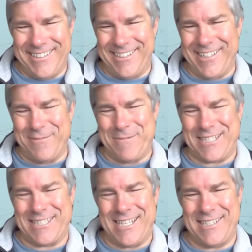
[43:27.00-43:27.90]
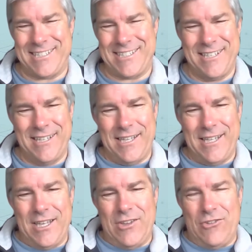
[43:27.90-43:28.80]
Yeah, makes sense.
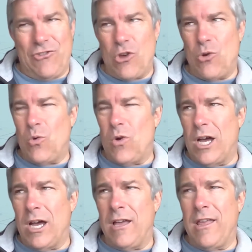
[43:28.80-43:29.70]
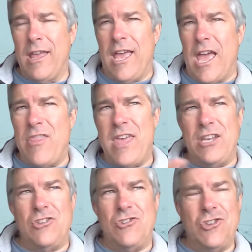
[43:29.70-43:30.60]
So, and
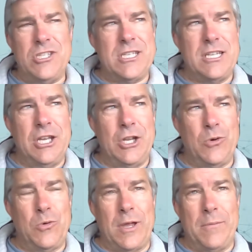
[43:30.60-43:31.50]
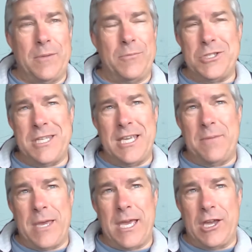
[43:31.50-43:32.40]
then just, I'm just
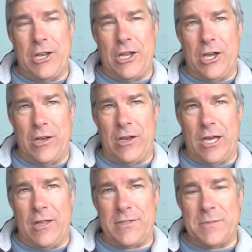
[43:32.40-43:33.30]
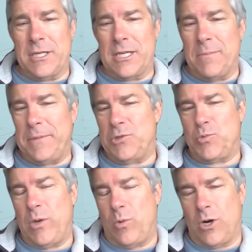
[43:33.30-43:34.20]
thinking back on some of the companies
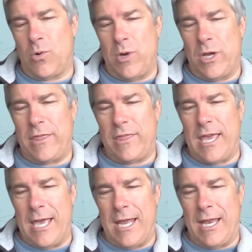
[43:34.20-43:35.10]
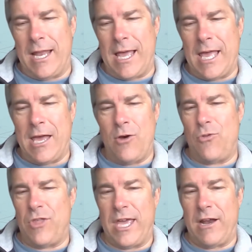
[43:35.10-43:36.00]
we work with and how
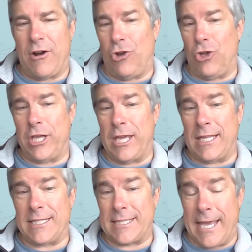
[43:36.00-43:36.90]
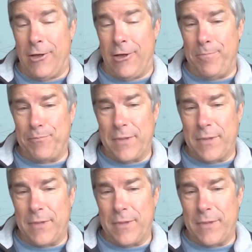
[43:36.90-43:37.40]
they are looking at scale.